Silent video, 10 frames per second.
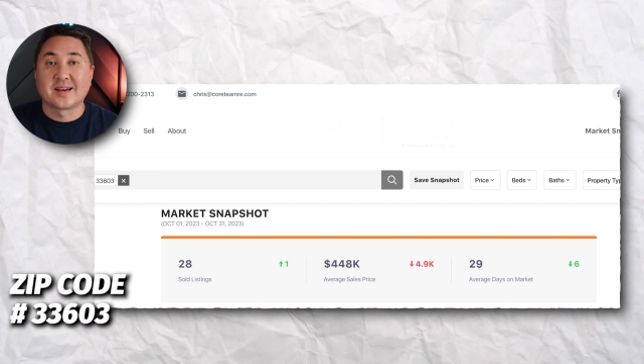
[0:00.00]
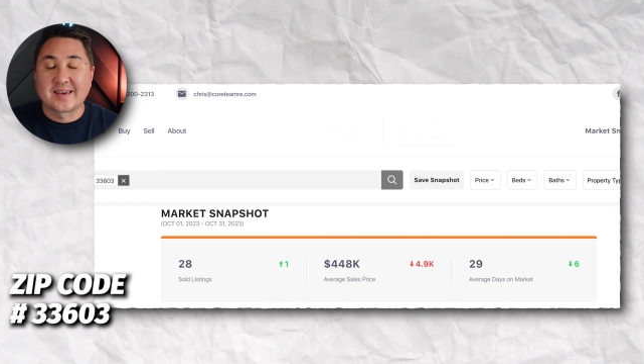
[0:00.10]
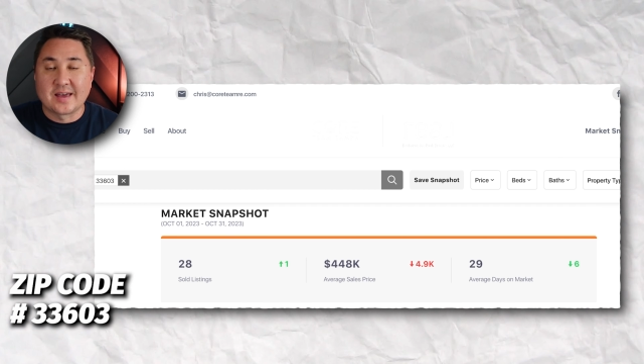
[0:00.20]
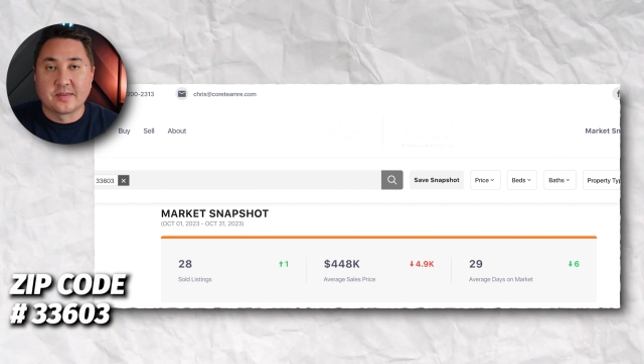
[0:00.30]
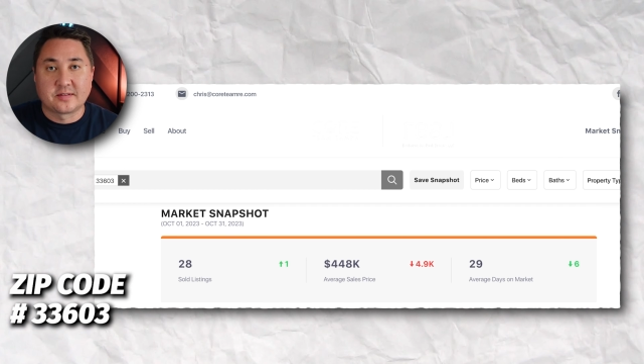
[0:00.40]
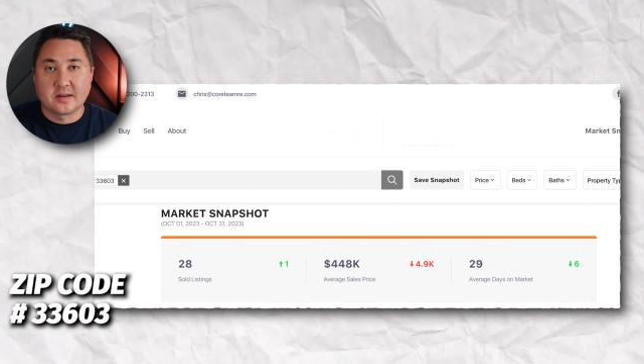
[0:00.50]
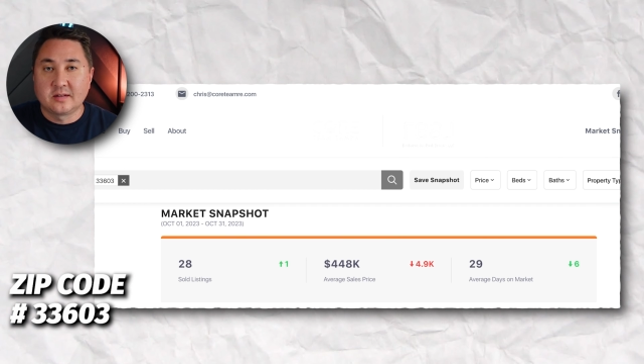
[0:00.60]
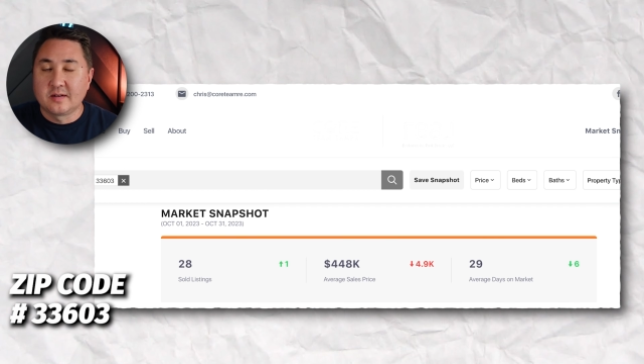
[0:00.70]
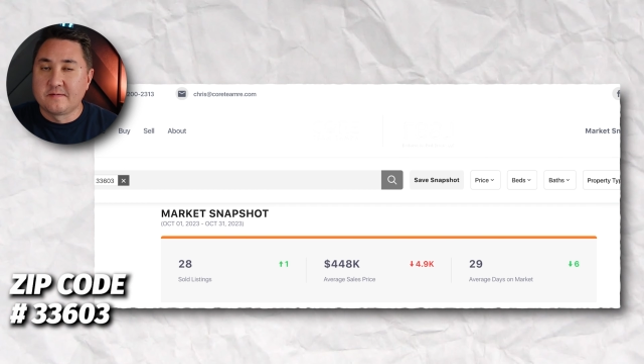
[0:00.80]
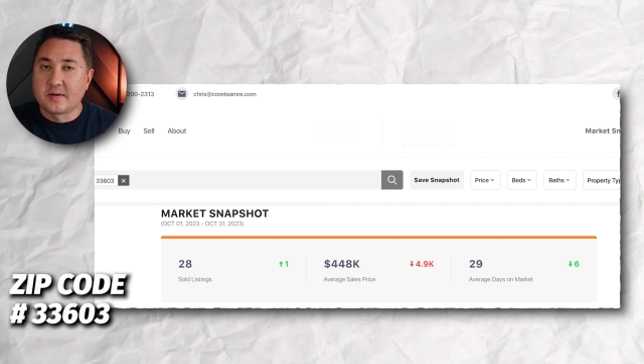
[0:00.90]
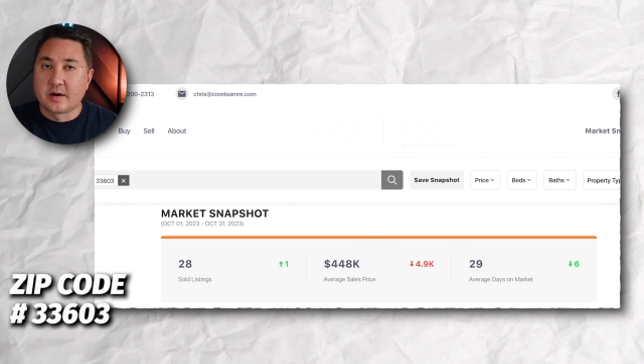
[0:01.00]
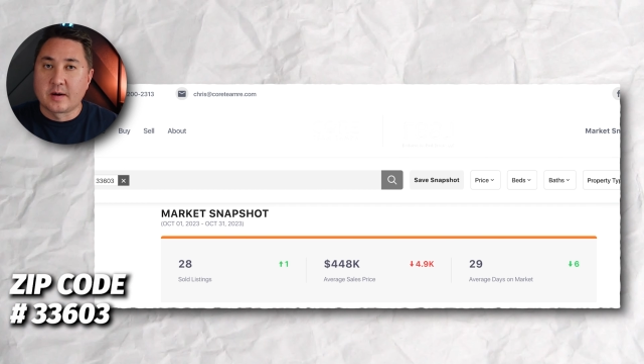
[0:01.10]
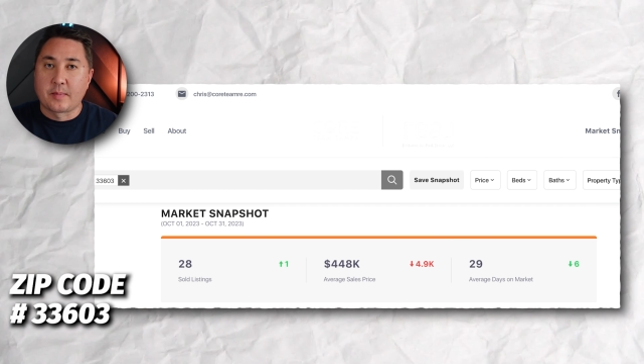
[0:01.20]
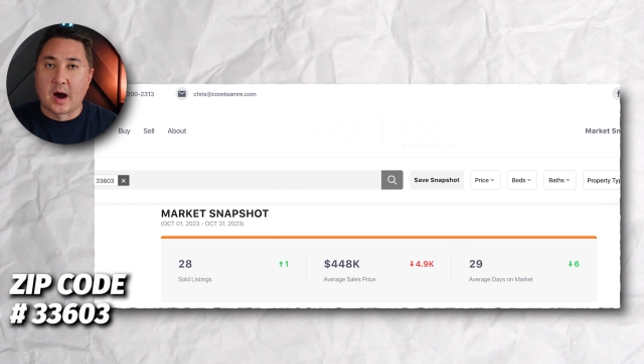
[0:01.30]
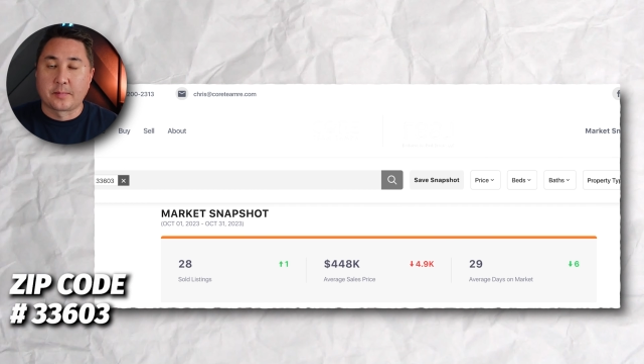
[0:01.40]
Again, this is a very
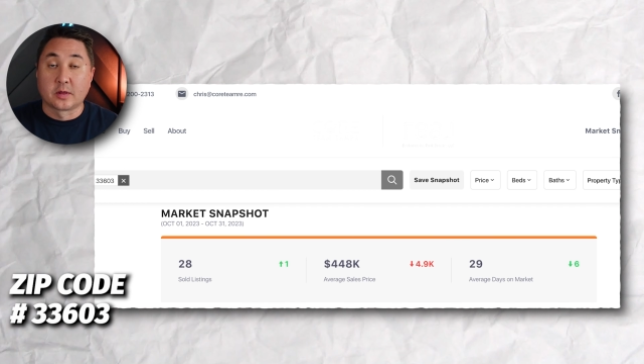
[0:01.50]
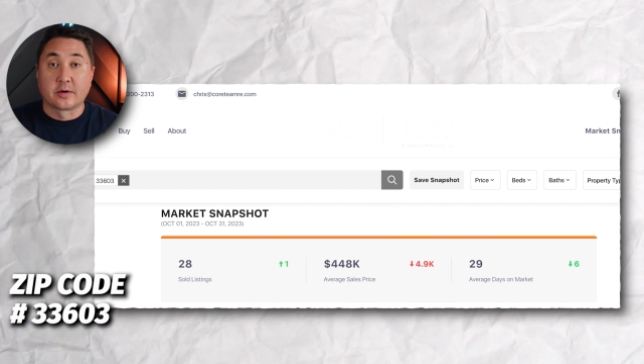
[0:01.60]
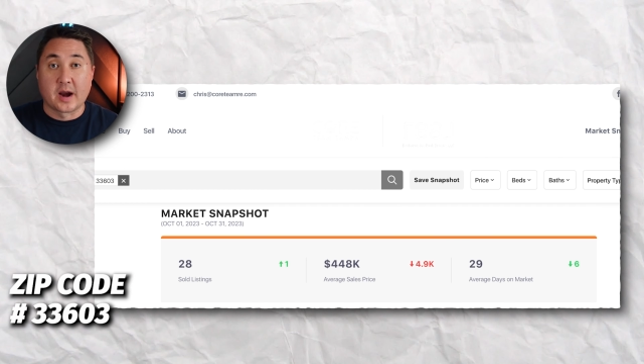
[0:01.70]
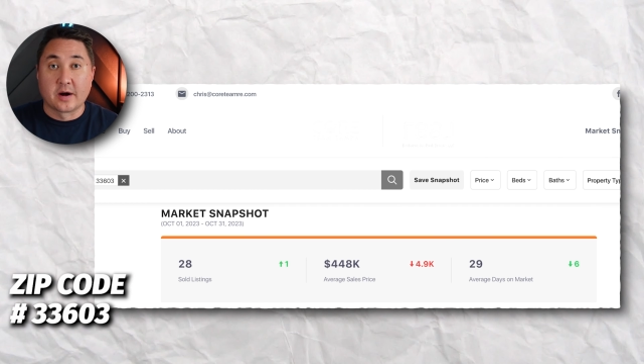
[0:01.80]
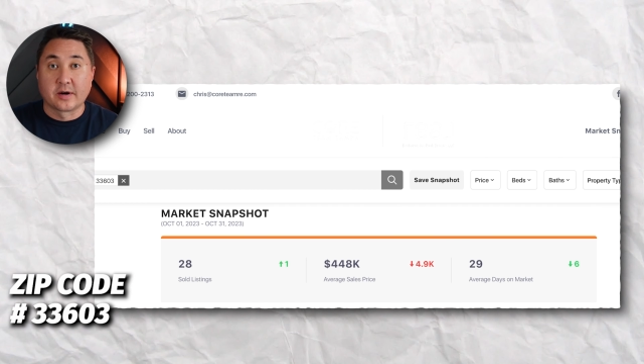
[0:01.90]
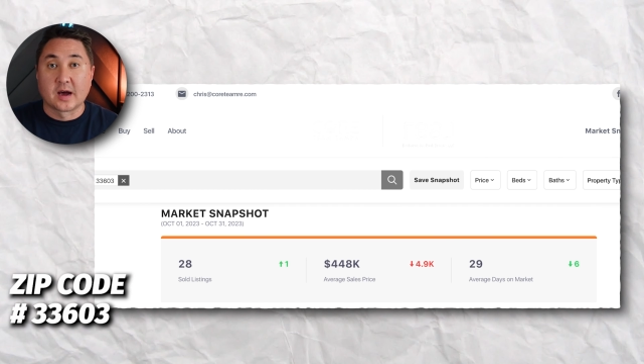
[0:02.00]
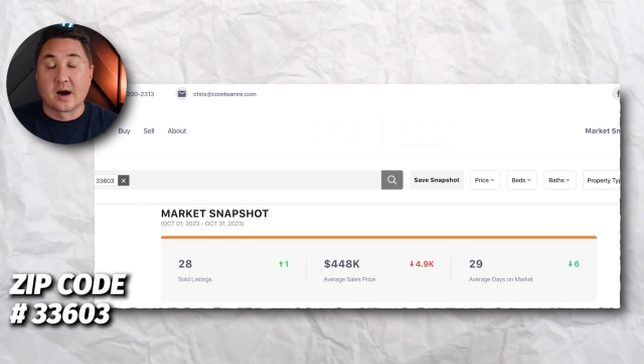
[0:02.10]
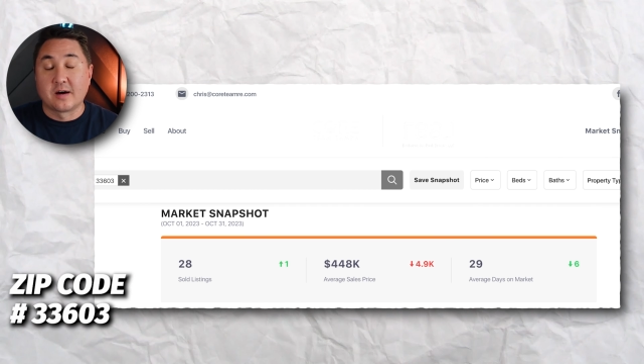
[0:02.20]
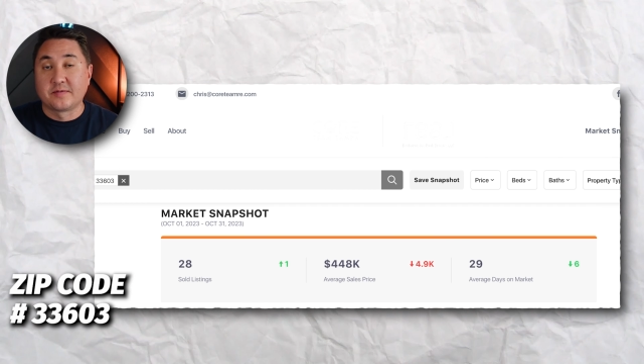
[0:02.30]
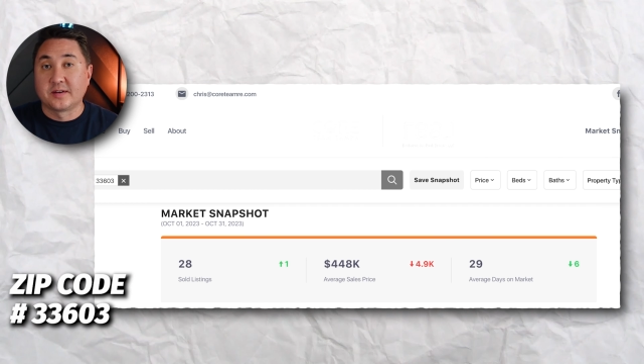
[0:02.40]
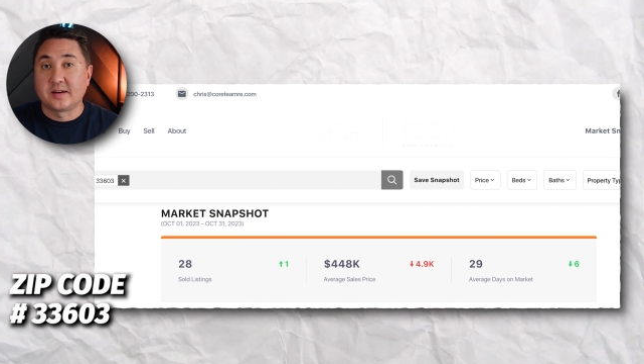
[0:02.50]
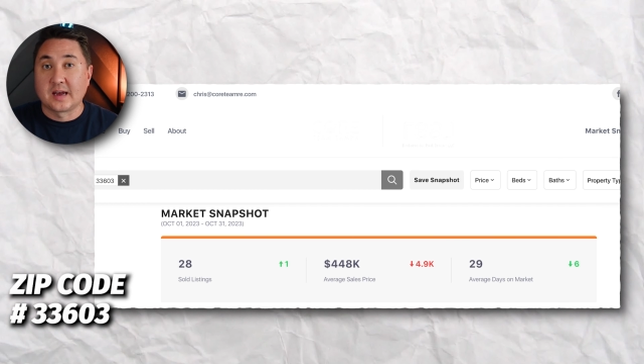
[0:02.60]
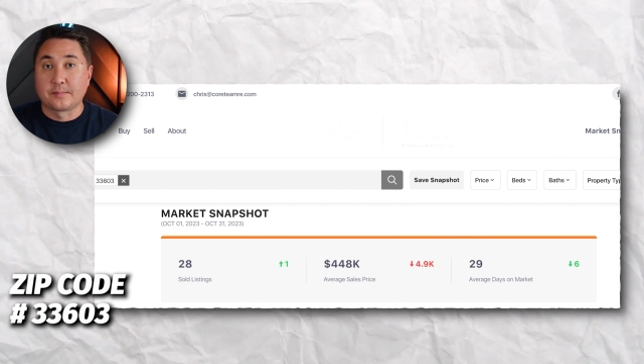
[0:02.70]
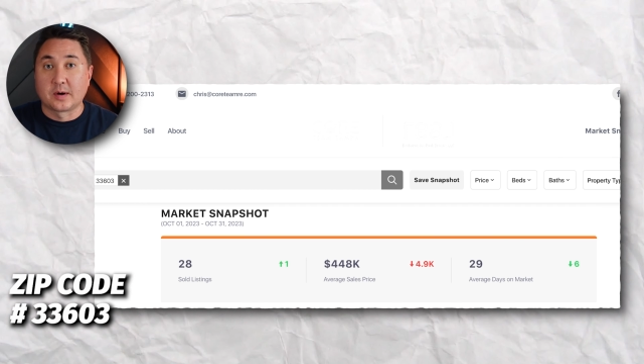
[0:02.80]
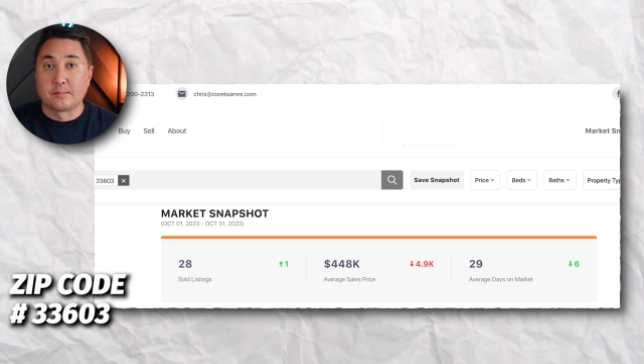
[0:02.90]
popular area of the
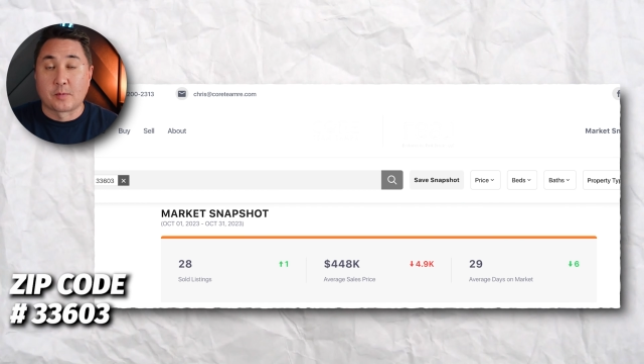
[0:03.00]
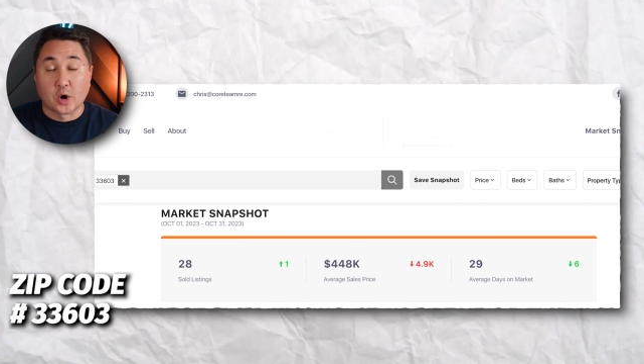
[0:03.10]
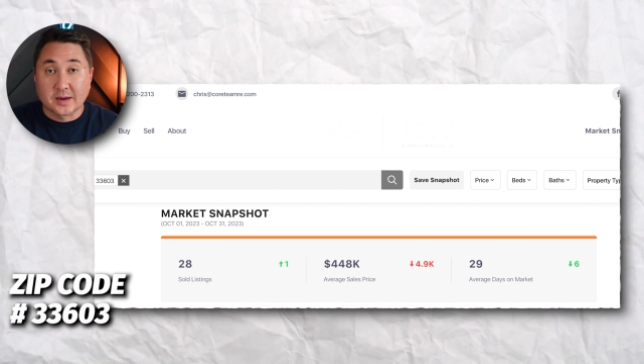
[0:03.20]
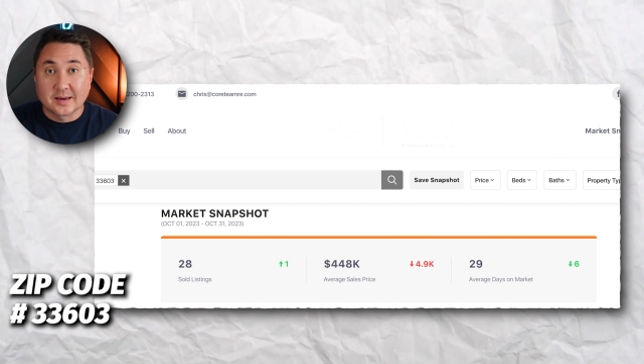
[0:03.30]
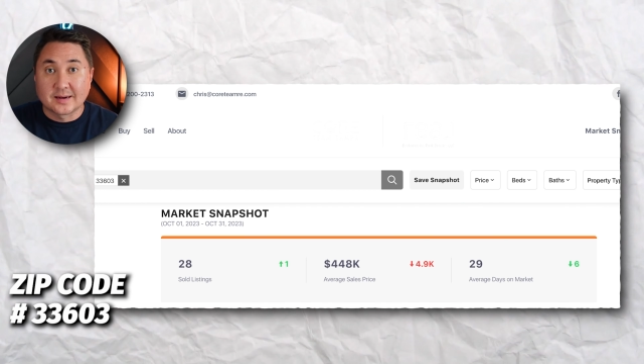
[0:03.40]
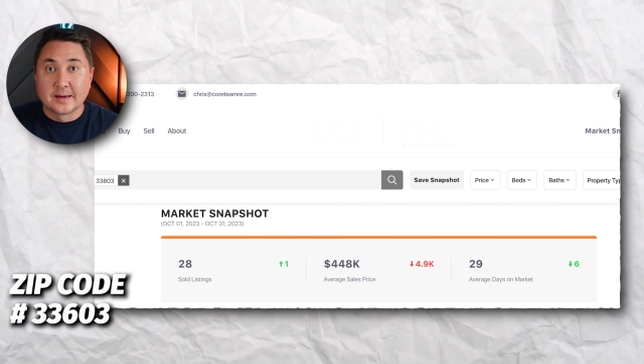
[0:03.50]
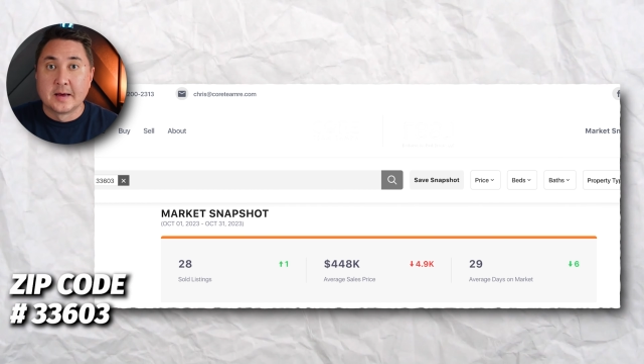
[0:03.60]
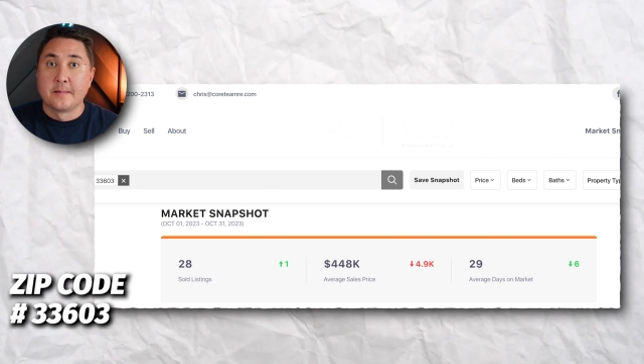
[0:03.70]
Tampa market.